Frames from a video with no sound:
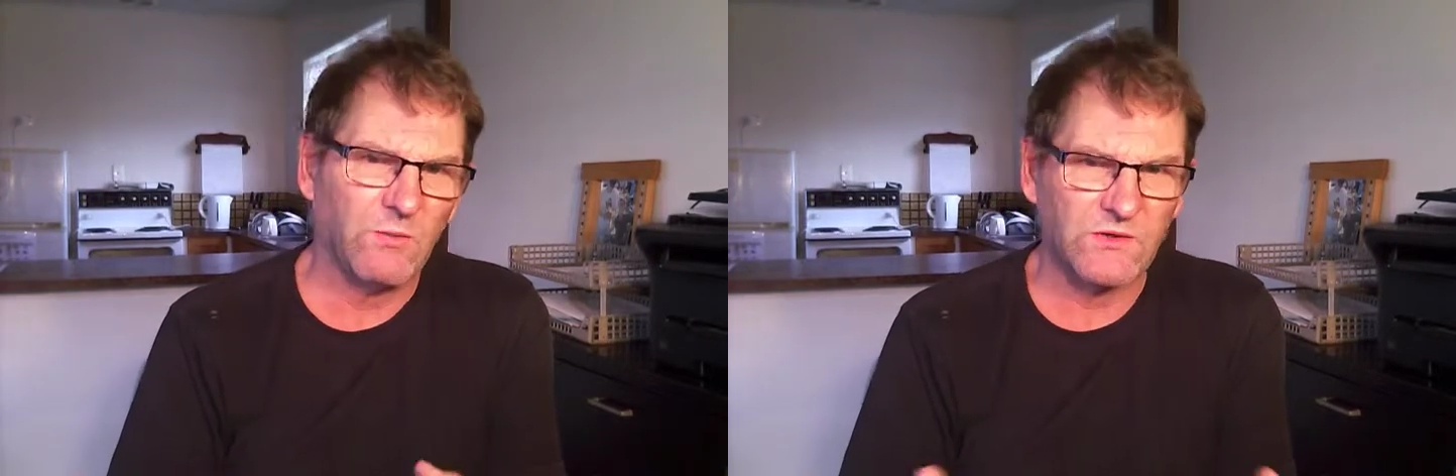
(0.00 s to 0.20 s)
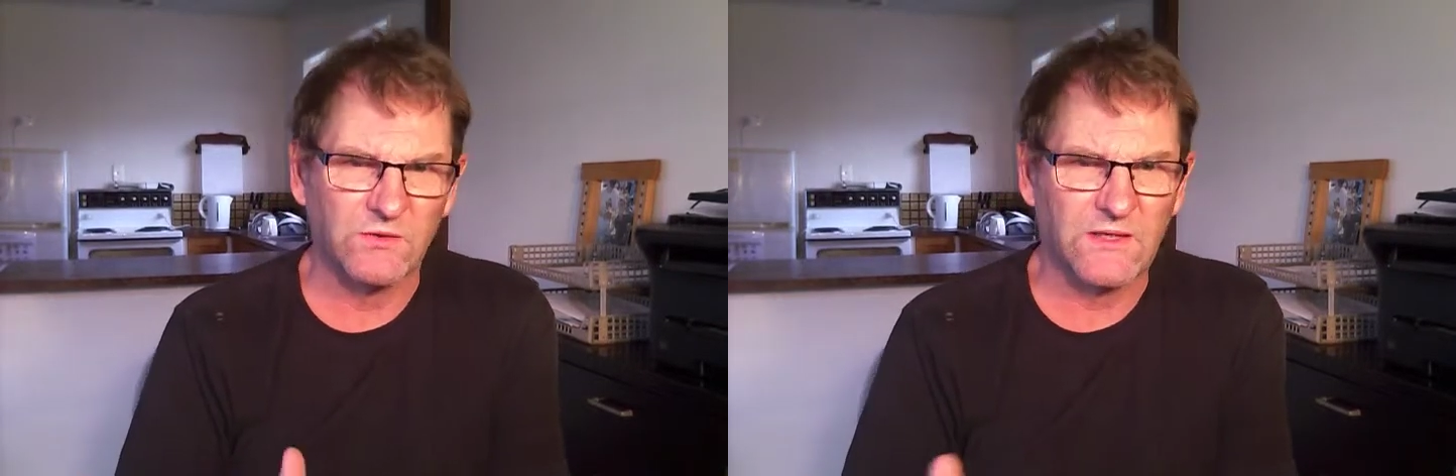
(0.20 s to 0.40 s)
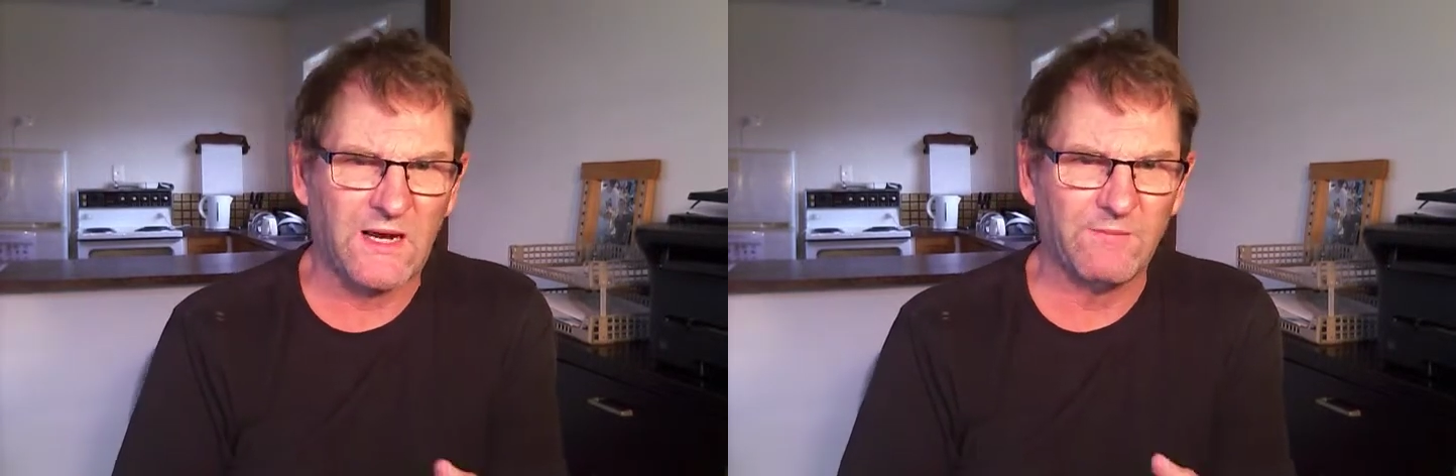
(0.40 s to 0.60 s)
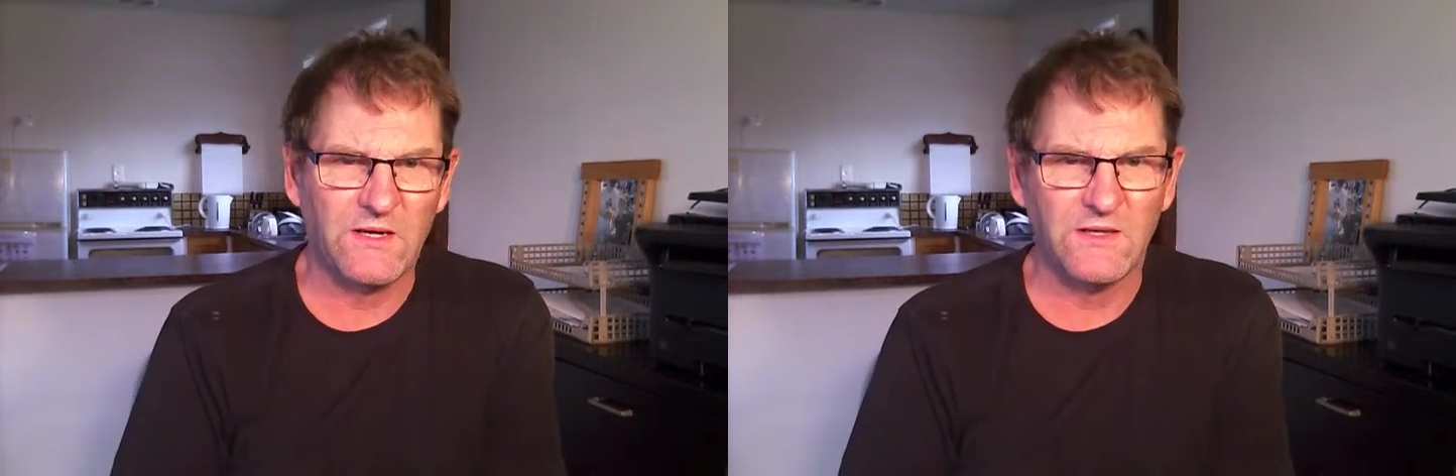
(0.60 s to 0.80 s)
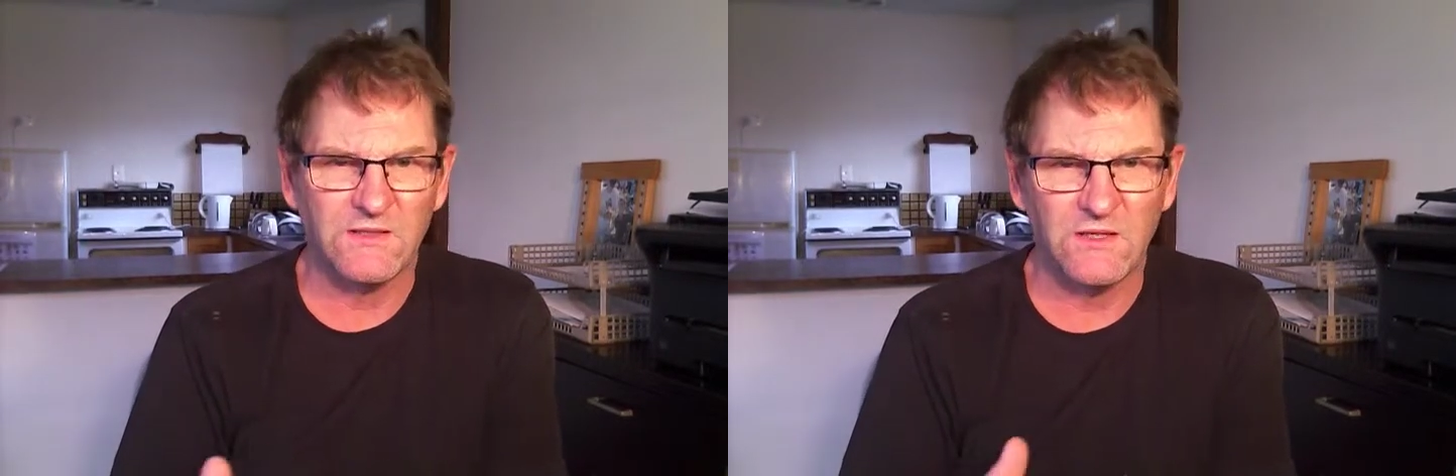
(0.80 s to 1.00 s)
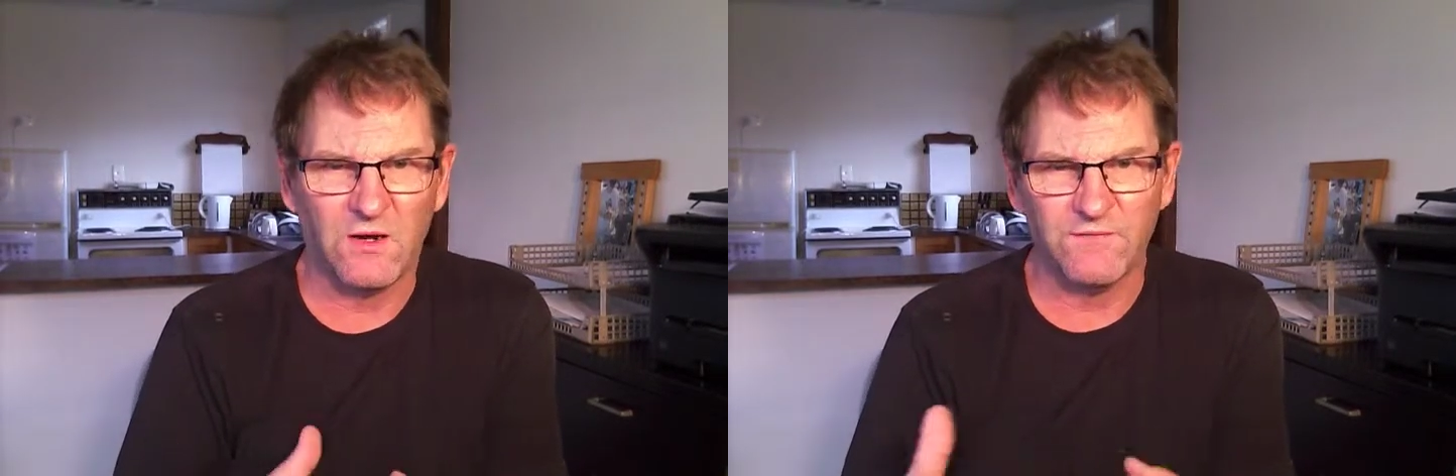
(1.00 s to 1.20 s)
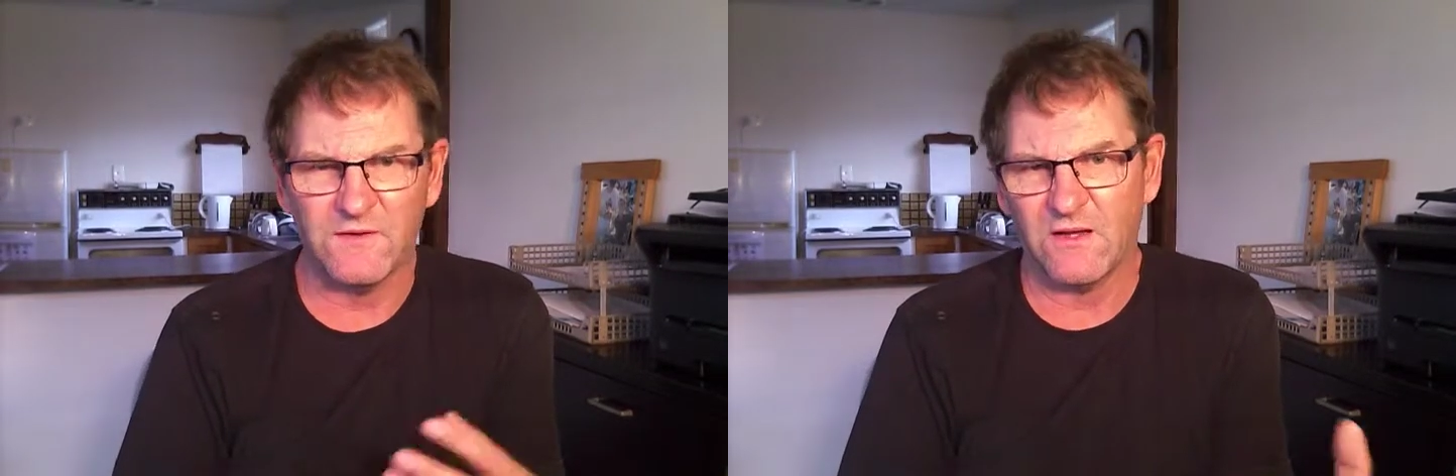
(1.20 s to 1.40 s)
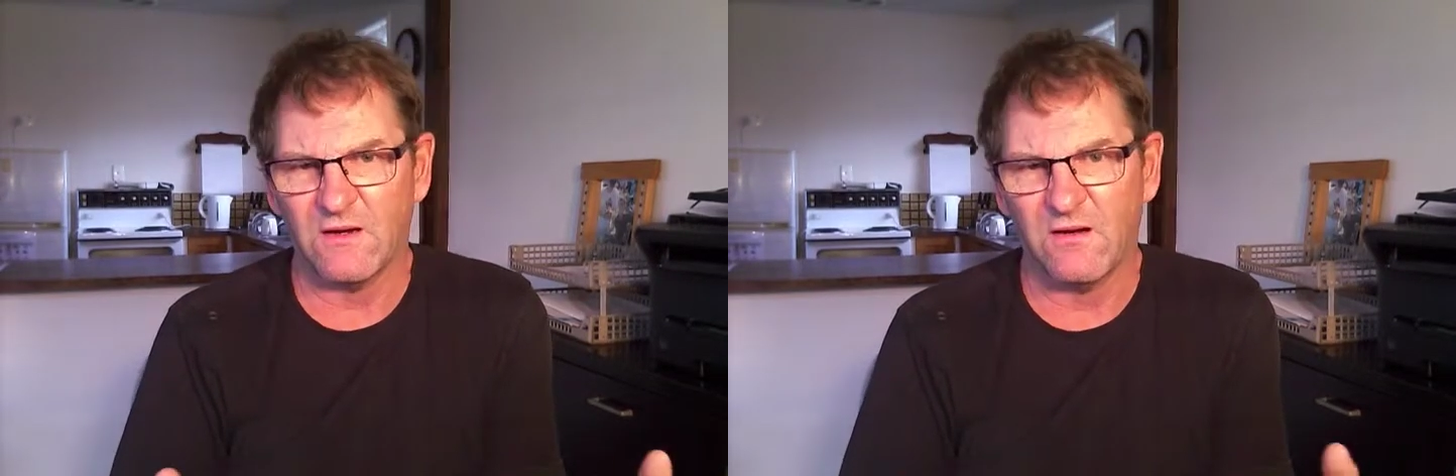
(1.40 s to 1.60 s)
what sort of company it is, you often think,